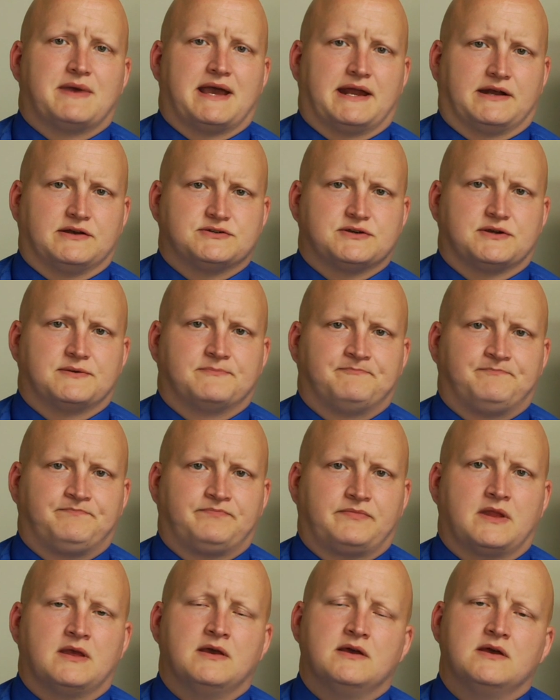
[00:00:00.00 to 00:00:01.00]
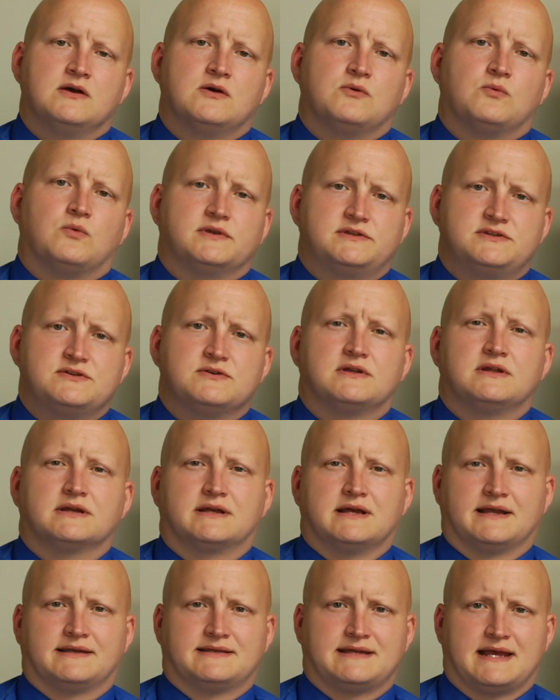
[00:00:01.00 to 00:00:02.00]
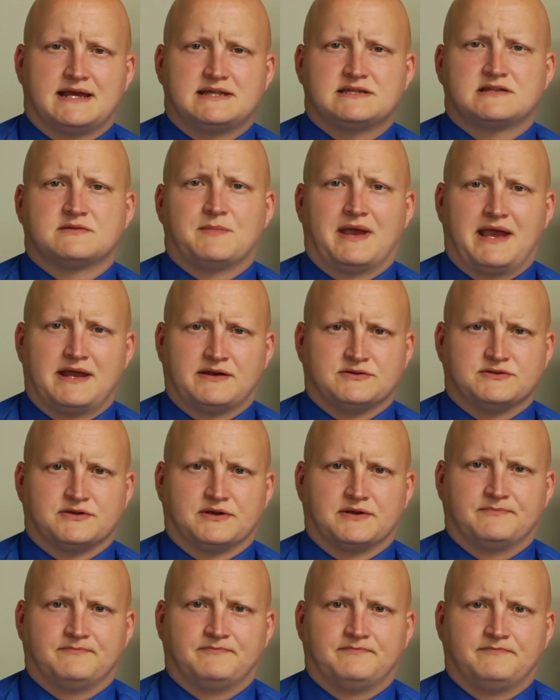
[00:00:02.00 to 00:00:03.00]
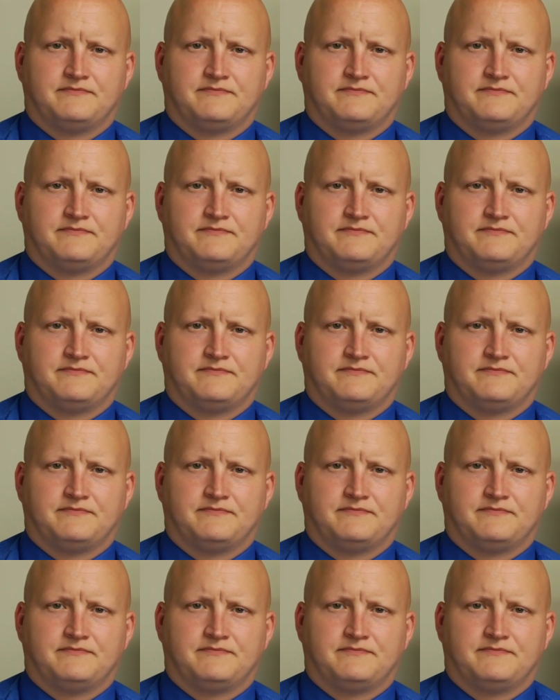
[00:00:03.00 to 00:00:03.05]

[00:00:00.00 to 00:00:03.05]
Manager. Once you click on Task Manager,